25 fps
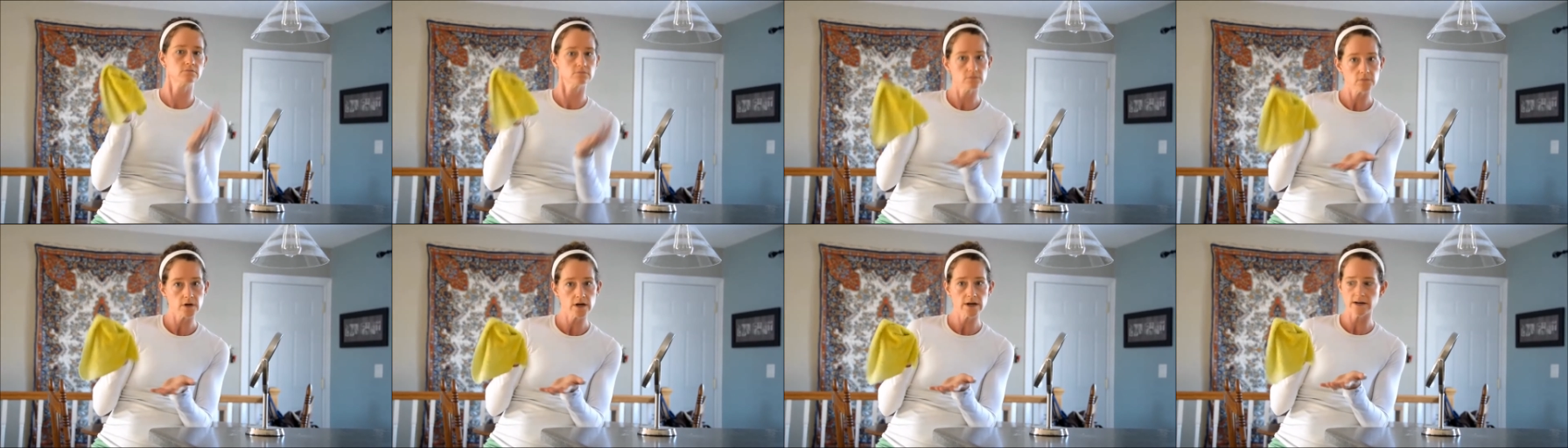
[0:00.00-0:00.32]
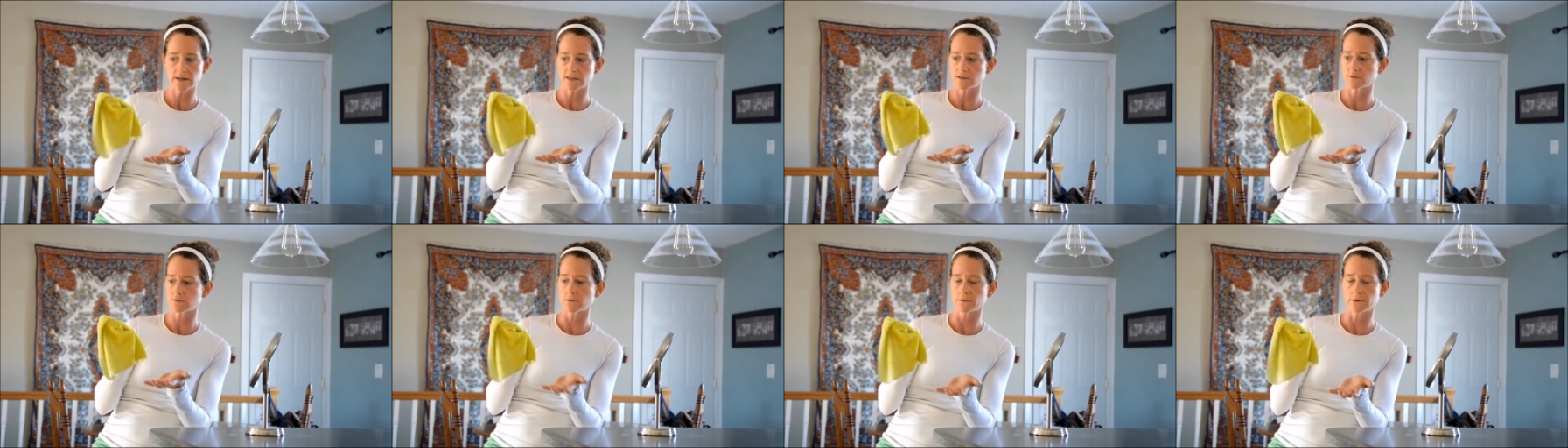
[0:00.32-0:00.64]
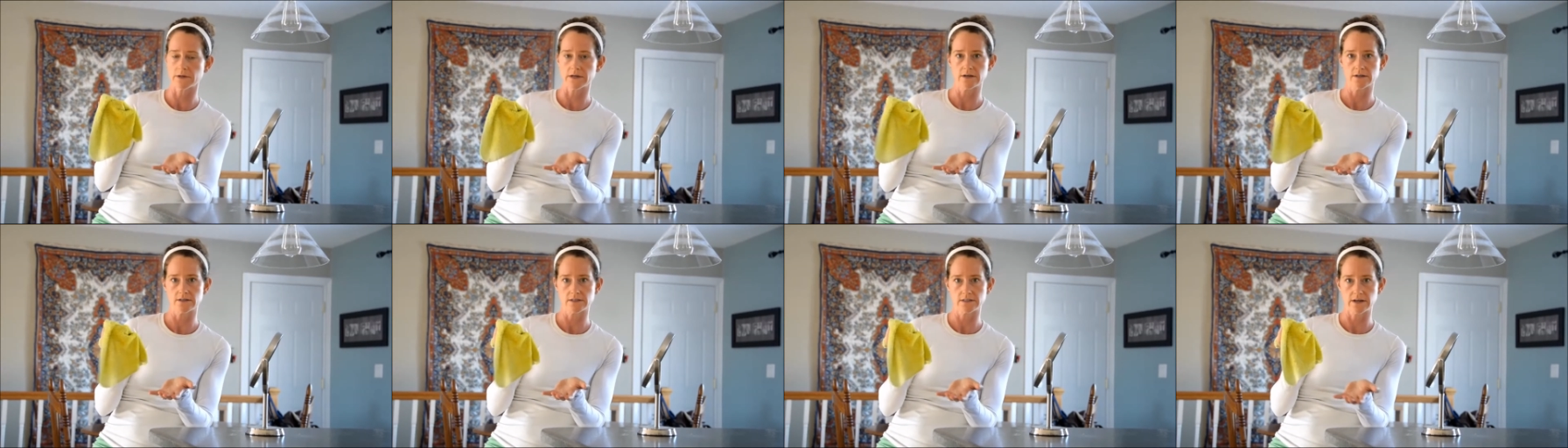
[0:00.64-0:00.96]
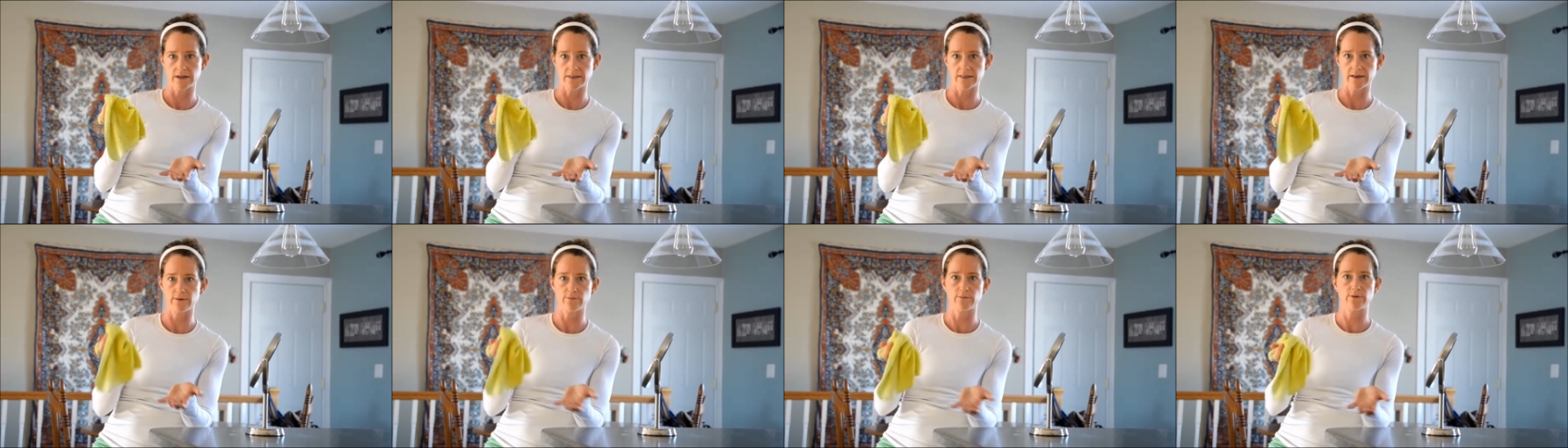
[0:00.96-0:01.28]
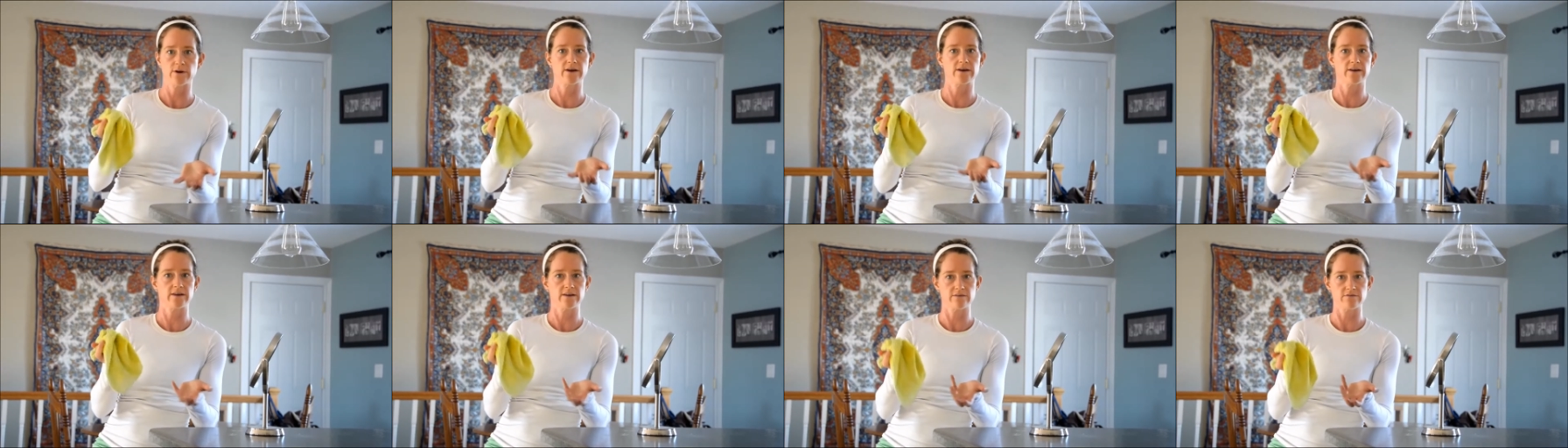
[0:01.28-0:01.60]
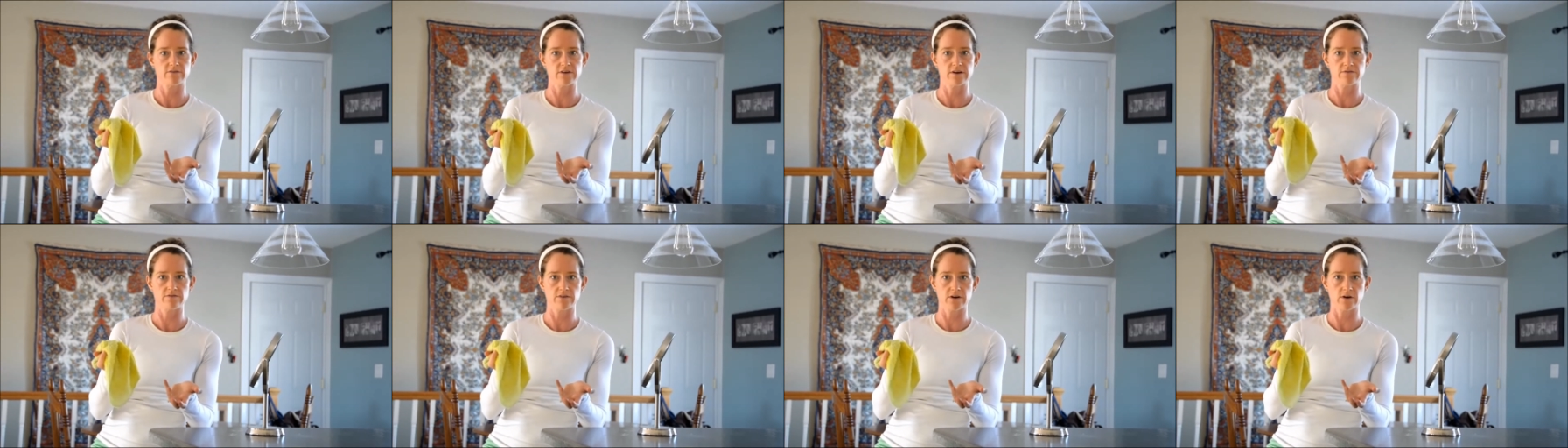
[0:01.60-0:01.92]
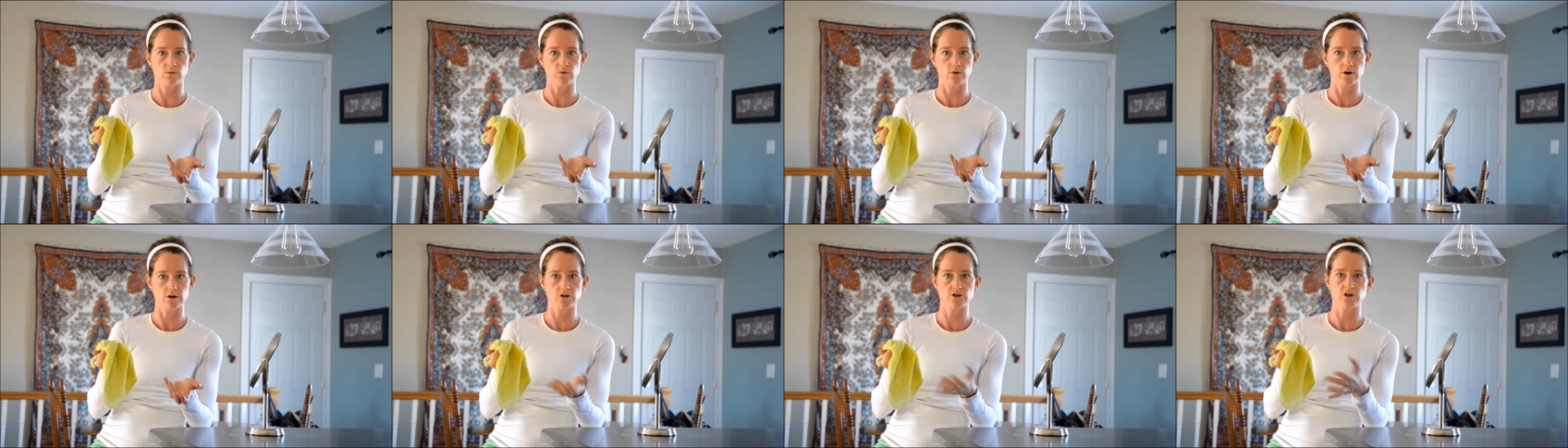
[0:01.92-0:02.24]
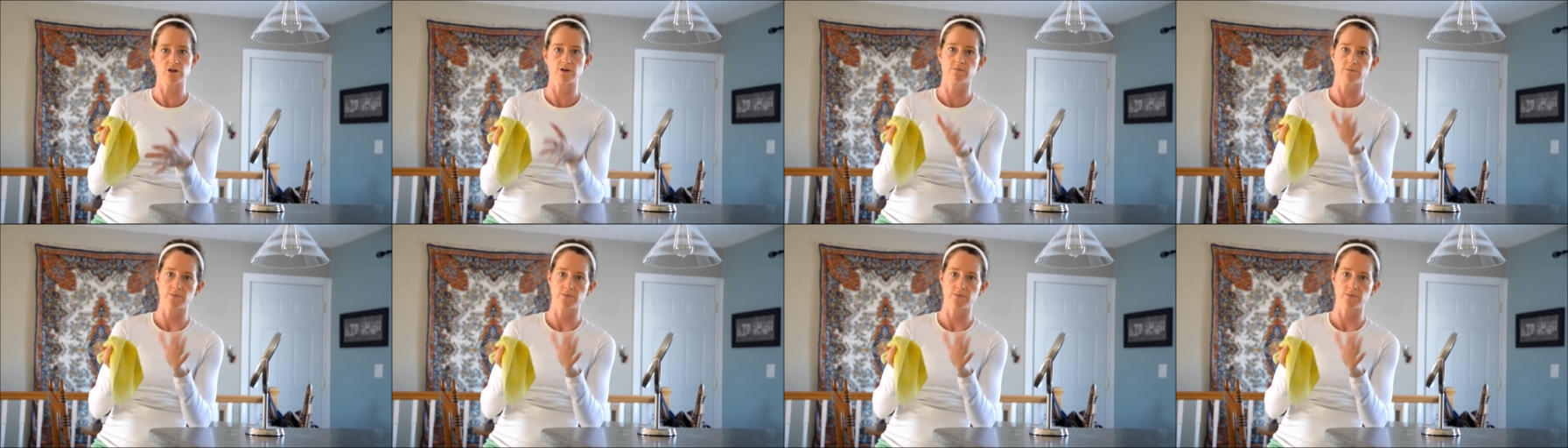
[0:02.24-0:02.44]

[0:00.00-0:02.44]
and it's probably going to stay that way even if I wash it.